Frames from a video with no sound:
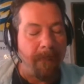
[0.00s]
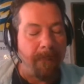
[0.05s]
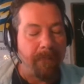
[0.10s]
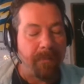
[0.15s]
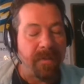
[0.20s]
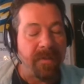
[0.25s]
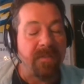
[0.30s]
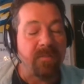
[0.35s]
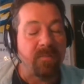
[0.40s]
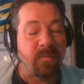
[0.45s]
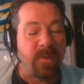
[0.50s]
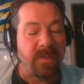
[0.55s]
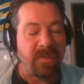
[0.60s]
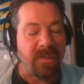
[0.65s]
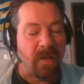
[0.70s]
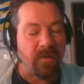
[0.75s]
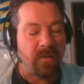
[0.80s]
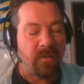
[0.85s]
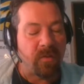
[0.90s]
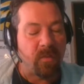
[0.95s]
please reach
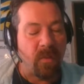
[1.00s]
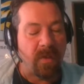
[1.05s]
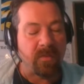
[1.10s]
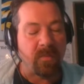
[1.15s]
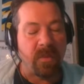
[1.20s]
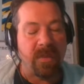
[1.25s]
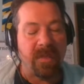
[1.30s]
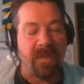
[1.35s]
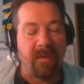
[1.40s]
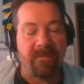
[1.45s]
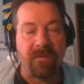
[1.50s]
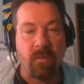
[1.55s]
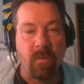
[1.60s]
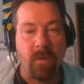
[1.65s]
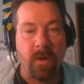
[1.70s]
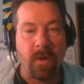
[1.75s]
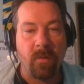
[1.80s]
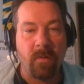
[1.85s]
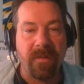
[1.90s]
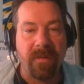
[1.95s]
out to us. We'd love to
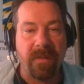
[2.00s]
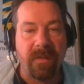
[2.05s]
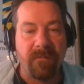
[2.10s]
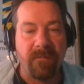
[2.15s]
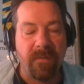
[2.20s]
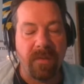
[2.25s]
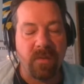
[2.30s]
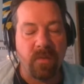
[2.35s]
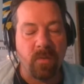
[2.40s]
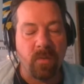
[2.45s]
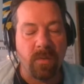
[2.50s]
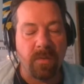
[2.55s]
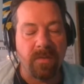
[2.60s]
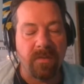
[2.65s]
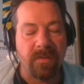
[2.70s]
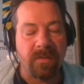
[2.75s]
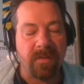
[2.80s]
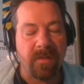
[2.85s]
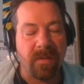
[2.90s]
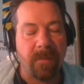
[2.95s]
work with
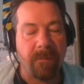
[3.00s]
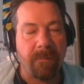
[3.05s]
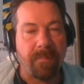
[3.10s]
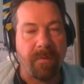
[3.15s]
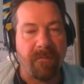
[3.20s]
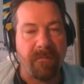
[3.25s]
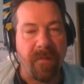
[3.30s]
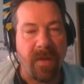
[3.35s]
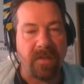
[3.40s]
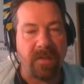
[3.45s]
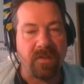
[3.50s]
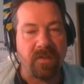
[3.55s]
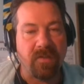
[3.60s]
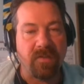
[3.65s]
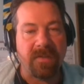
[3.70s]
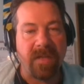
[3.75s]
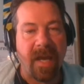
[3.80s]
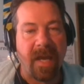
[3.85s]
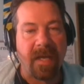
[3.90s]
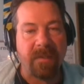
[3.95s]
individuals,
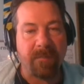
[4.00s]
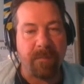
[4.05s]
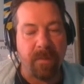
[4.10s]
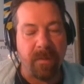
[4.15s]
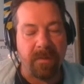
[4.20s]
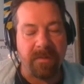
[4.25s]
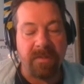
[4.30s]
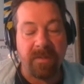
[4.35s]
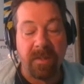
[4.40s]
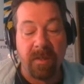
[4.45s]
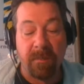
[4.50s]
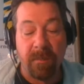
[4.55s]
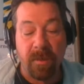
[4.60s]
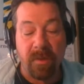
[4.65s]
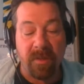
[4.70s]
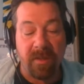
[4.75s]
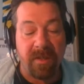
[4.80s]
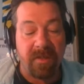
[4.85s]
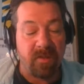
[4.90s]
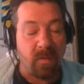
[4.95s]
professionals, experts,
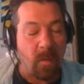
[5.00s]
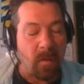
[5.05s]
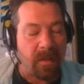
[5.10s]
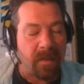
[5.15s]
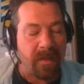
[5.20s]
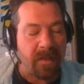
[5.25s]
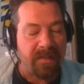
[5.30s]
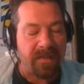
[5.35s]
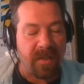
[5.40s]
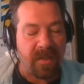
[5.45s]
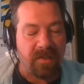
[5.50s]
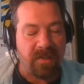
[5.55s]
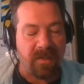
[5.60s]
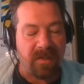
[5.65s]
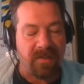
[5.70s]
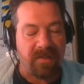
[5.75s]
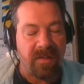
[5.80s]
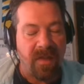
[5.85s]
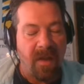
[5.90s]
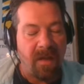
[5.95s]
communities,
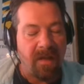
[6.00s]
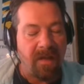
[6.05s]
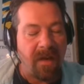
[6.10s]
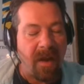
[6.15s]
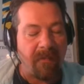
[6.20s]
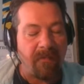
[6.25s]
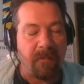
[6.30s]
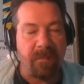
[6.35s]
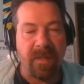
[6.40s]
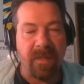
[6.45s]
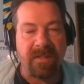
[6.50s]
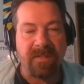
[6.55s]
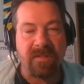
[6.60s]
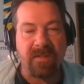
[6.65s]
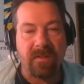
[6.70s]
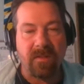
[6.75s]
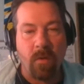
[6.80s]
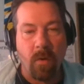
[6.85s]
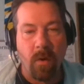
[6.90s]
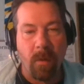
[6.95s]
organizations, governments,
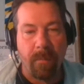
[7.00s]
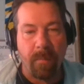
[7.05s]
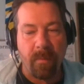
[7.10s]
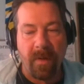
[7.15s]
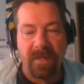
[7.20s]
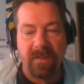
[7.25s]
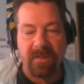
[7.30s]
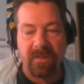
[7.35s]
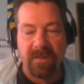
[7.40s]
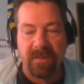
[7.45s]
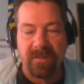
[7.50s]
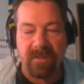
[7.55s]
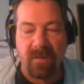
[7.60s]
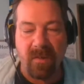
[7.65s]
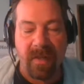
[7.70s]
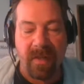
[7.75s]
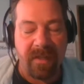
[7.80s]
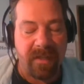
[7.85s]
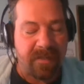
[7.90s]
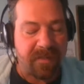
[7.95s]
corporations,
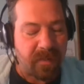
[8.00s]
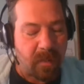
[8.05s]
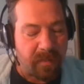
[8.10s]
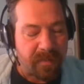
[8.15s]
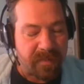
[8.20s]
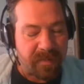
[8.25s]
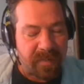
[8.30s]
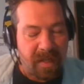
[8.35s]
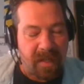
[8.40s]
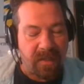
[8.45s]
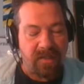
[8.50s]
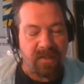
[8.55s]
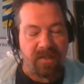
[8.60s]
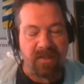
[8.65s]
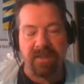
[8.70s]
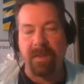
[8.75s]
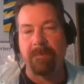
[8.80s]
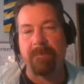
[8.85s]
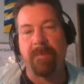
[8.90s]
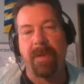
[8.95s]
or any
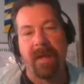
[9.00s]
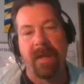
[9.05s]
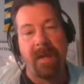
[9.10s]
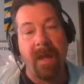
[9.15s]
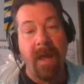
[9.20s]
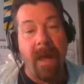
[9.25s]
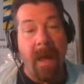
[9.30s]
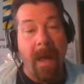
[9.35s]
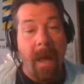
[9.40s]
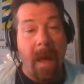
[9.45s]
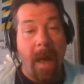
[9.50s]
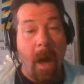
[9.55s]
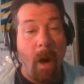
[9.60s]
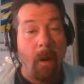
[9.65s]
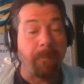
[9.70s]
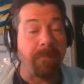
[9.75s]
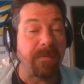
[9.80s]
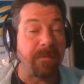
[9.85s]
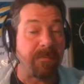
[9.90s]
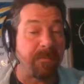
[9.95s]
association that may
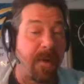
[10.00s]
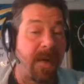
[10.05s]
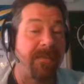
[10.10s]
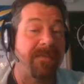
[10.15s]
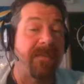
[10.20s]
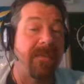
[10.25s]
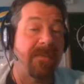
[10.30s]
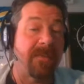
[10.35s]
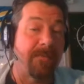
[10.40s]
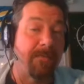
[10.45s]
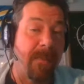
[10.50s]
help spread this